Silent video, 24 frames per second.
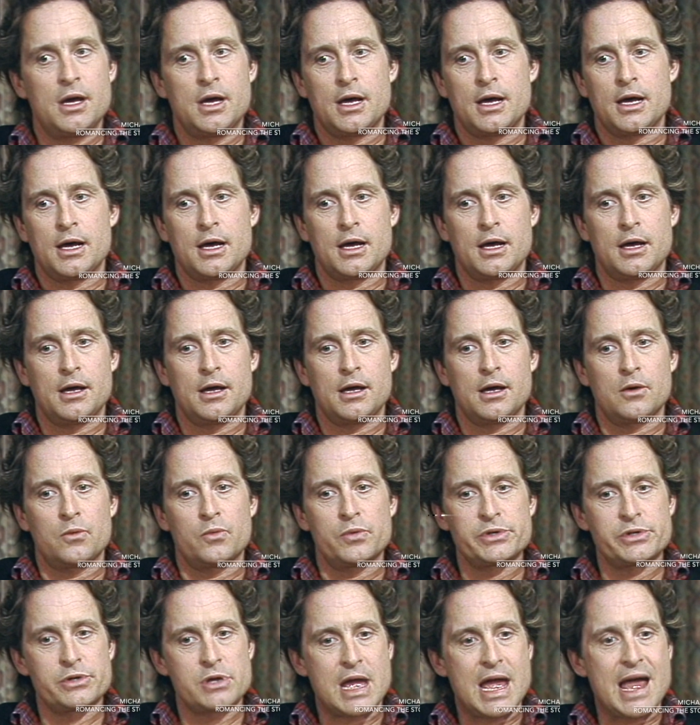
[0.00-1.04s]

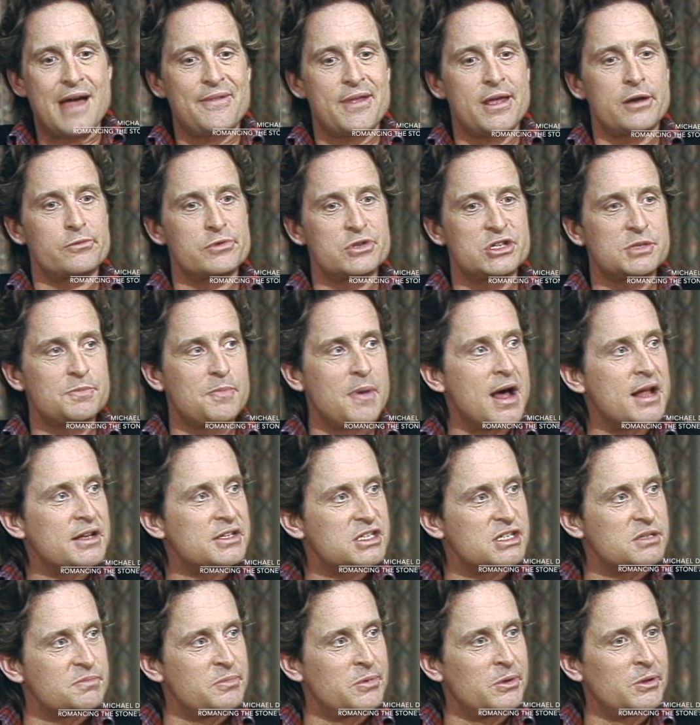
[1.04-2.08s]
When you had that
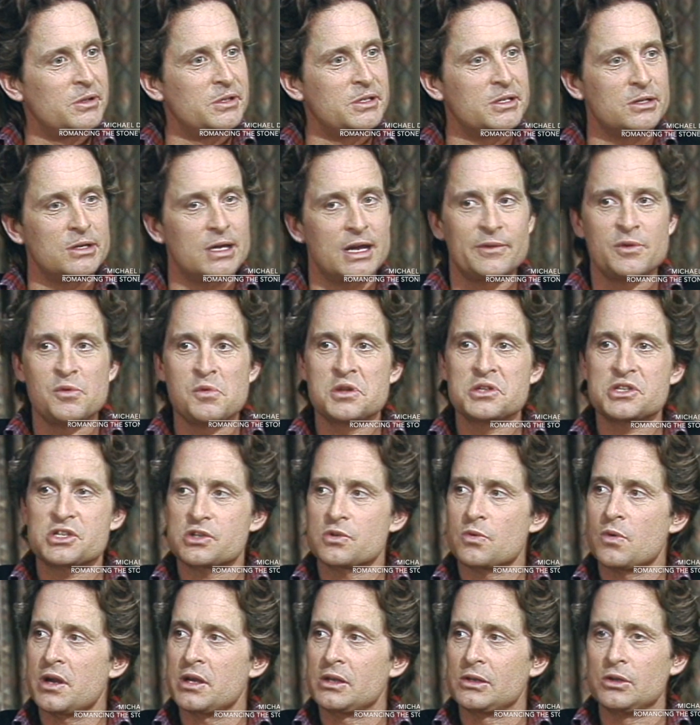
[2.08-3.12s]
responsibility, every once
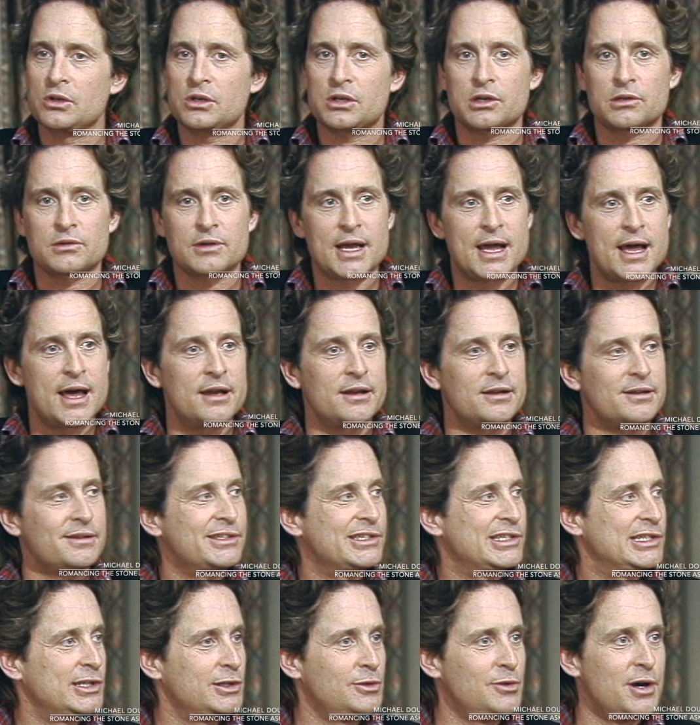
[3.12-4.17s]
in a while you look around
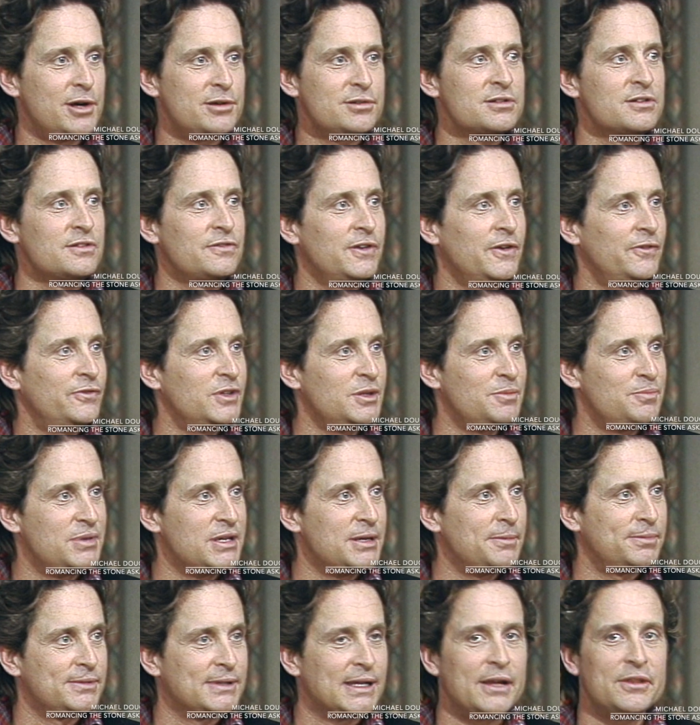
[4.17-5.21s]
at 250
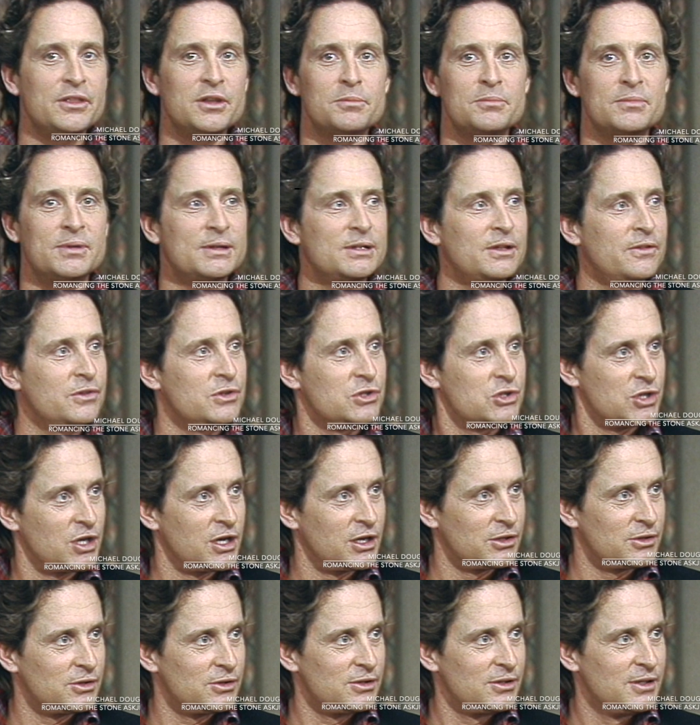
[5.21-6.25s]
people out in the middle of the
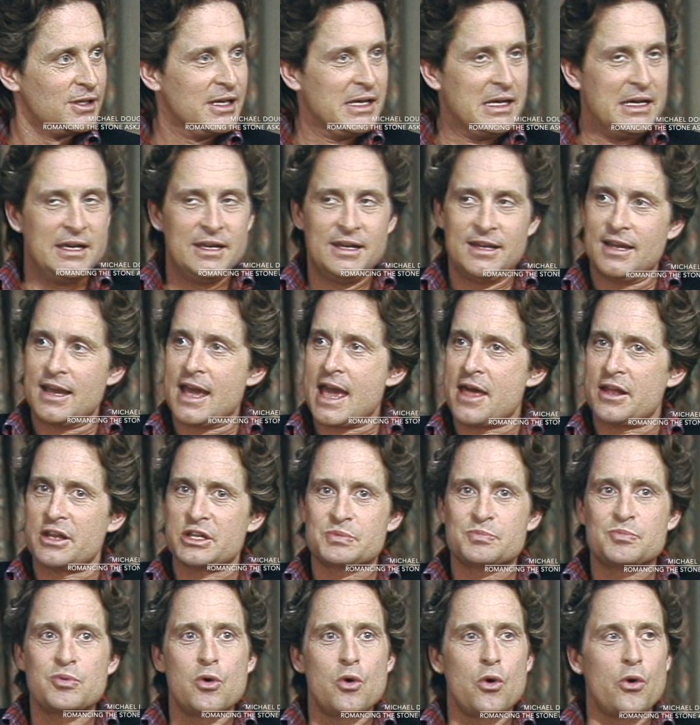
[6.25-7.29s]
jungle, and
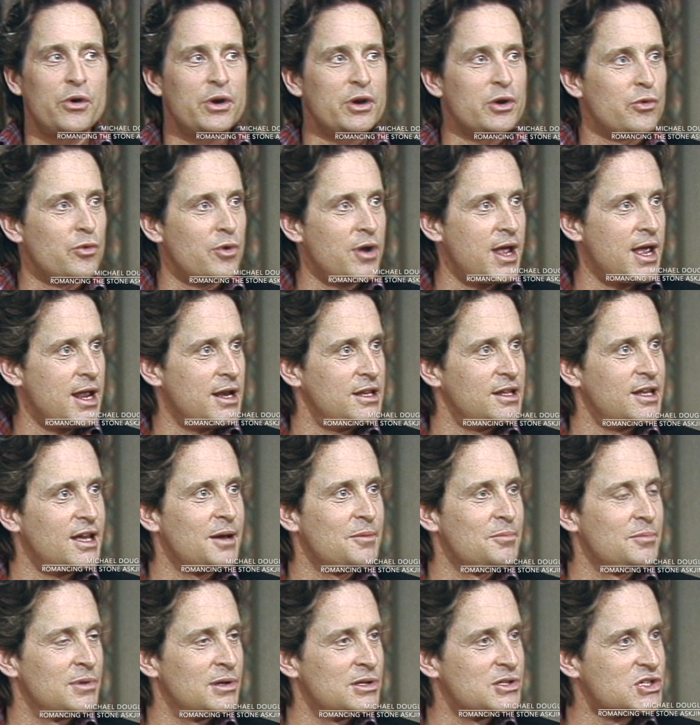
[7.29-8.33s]
it's pouring rain, you
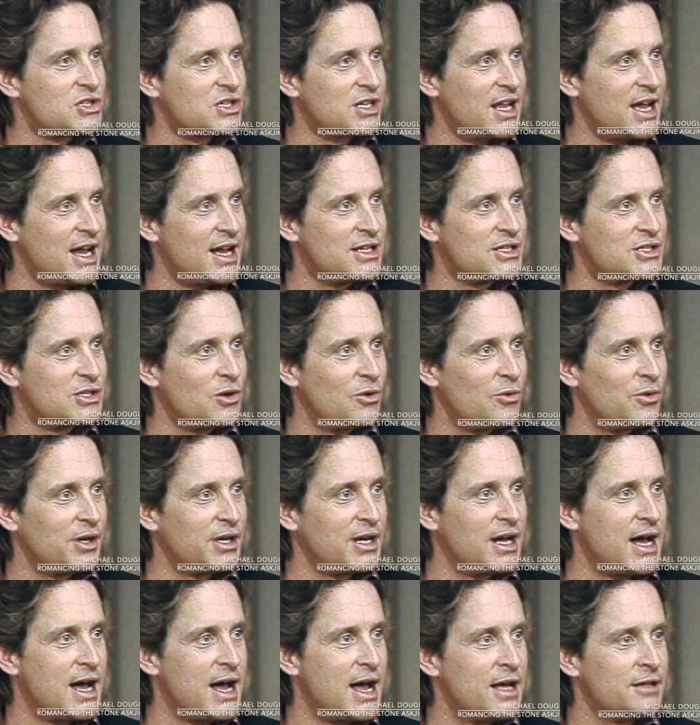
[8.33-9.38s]
got mudslides
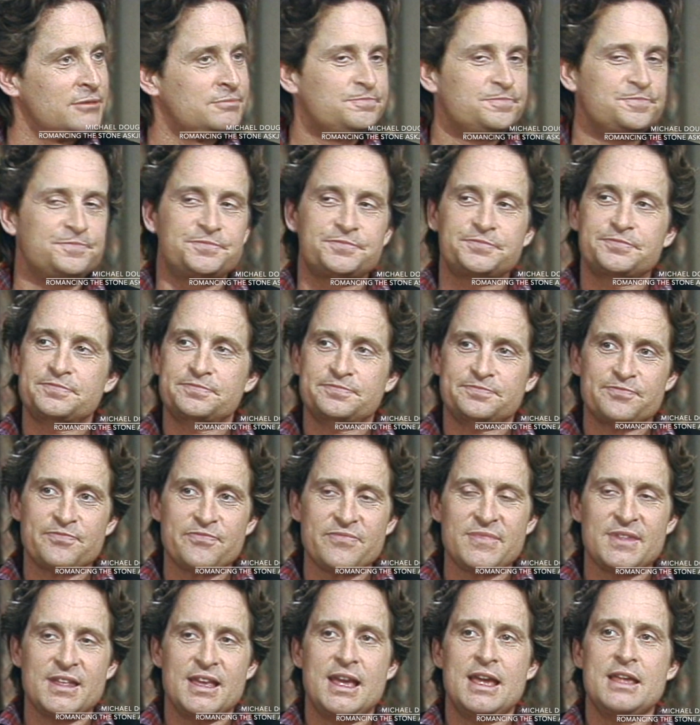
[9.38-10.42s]
going on,
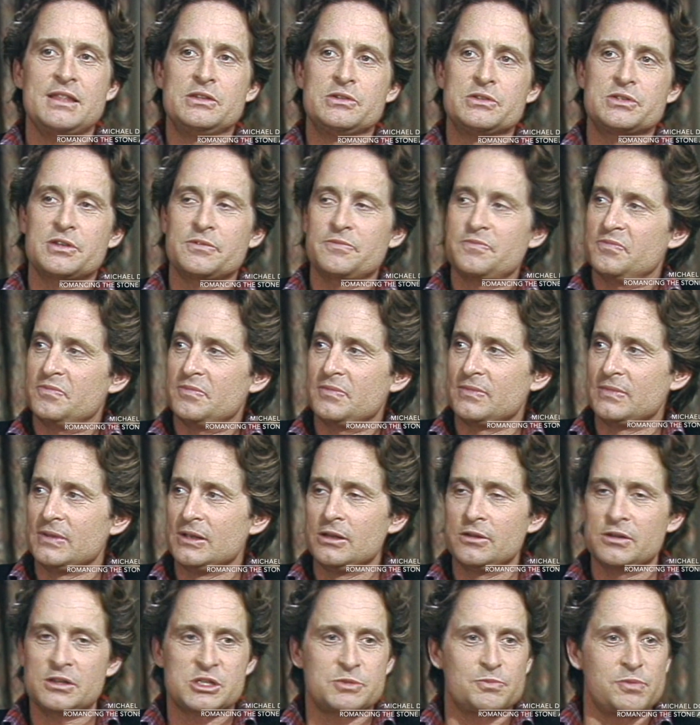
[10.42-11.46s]
and there's a
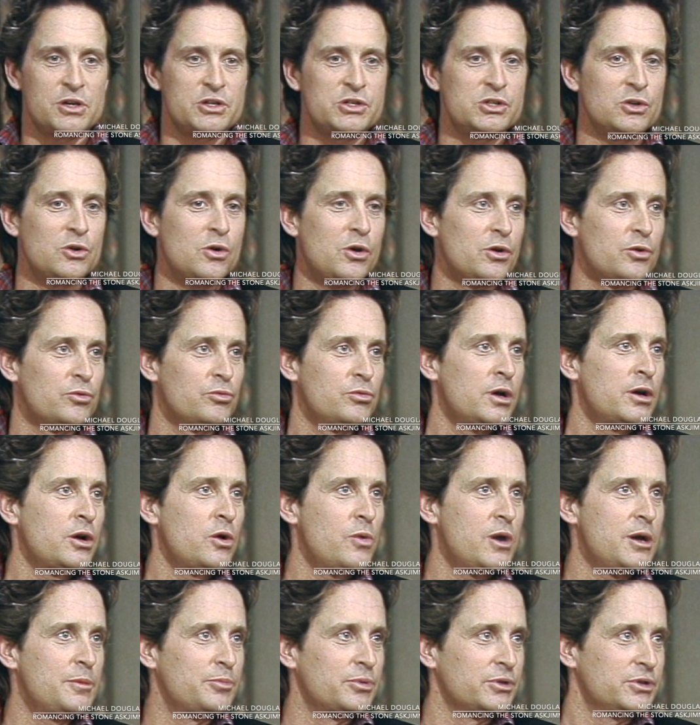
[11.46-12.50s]
little expression called a
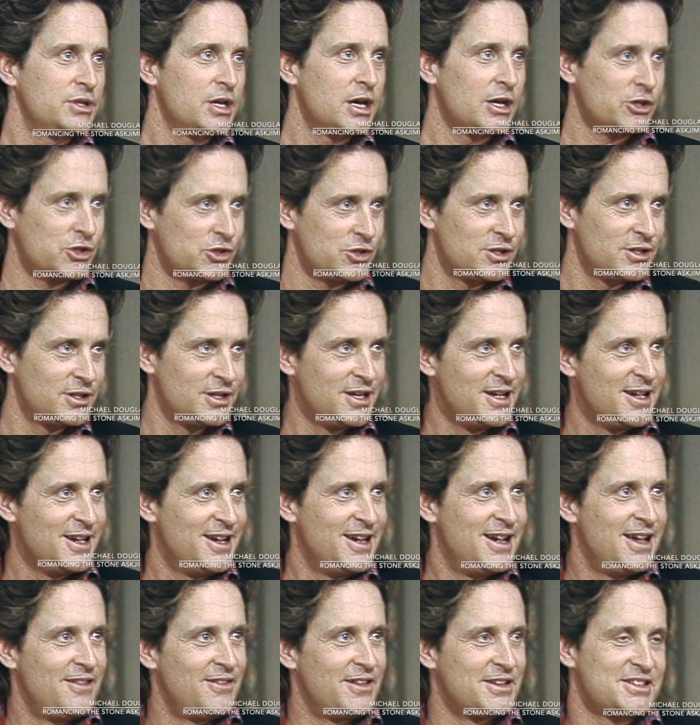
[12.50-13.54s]
runaway production.
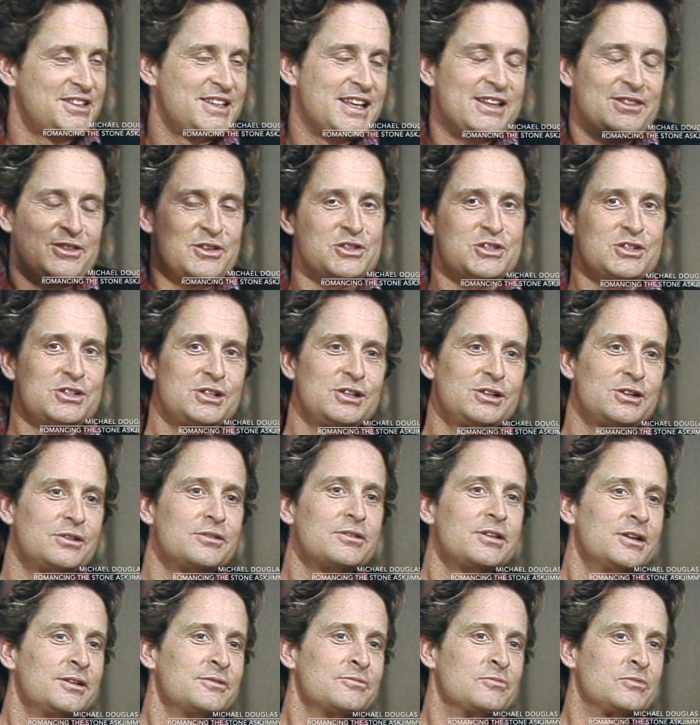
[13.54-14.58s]
It's like this
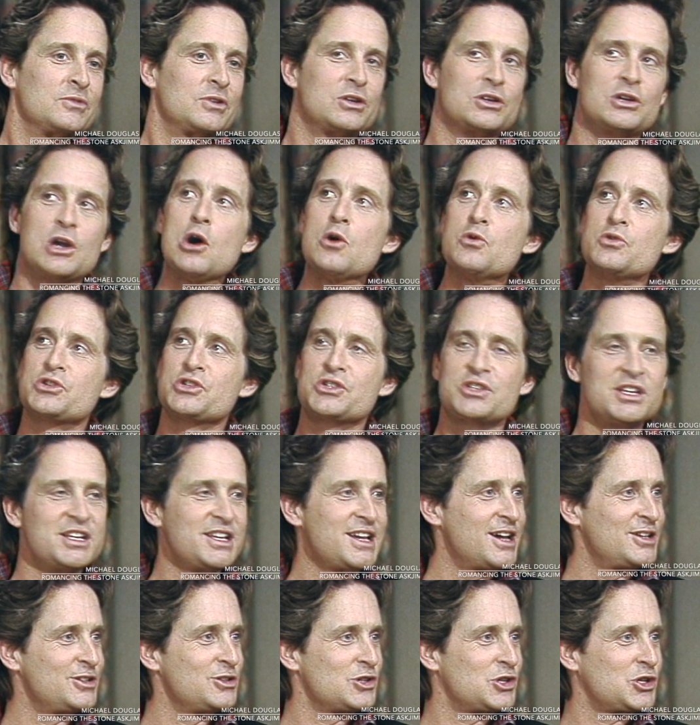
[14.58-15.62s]
little ghost
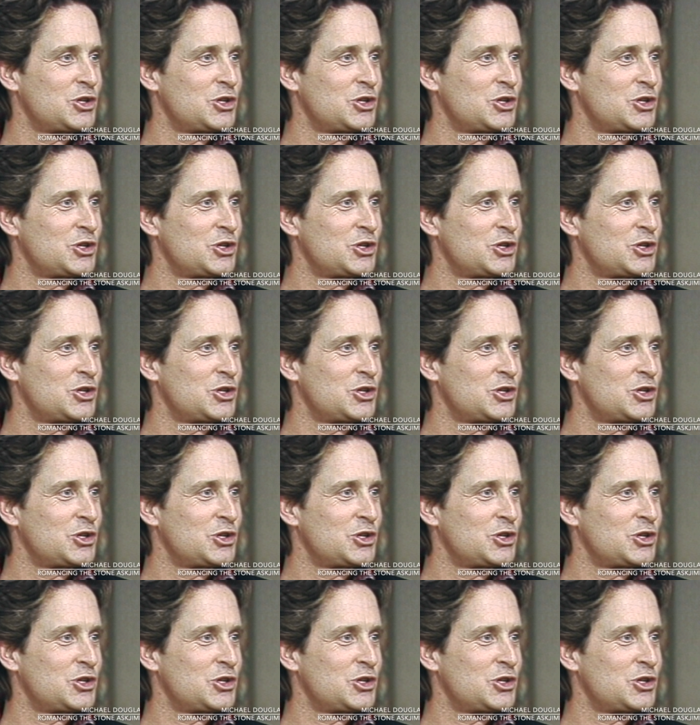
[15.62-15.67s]
sitting on your